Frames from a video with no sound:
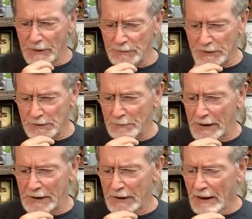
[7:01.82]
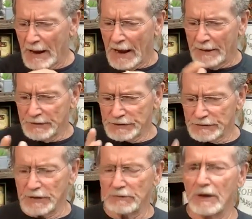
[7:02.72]
something to me, and this
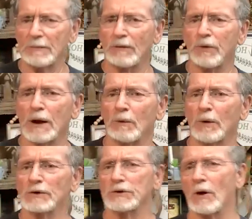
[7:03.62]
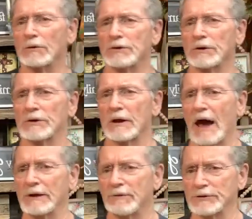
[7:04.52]
is the theme of what I want to talk to you
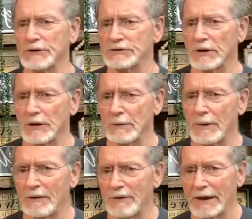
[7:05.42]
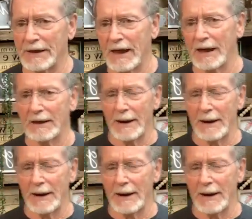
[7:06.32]
tonight for just a little bit, if I can.